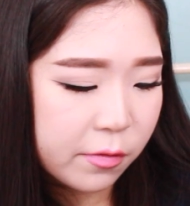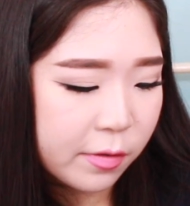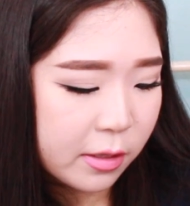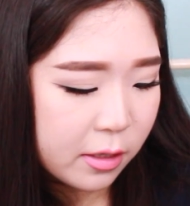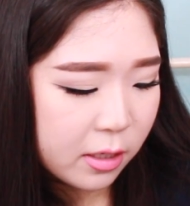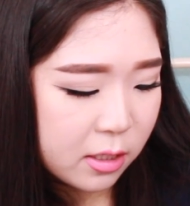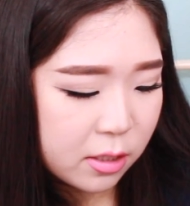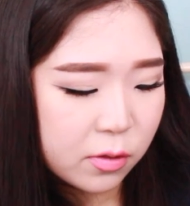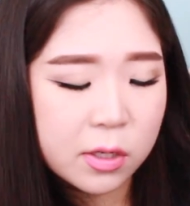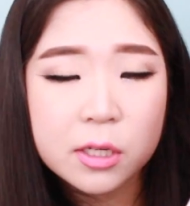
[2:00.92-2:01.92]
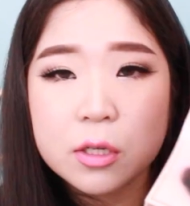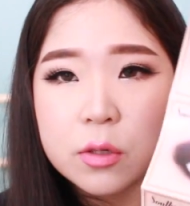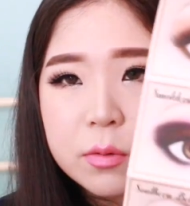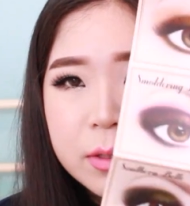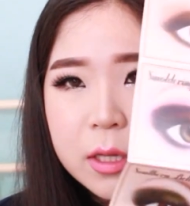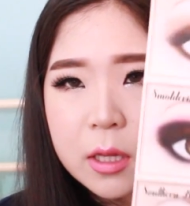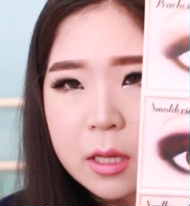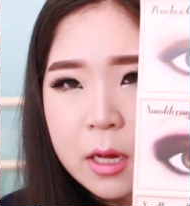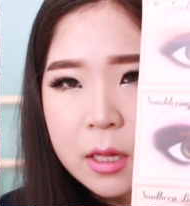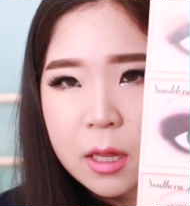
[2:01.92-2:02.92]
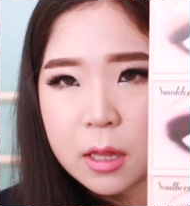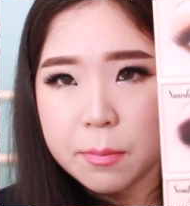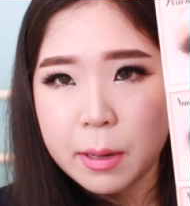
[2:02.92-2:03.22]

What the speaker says: different looks you can do with the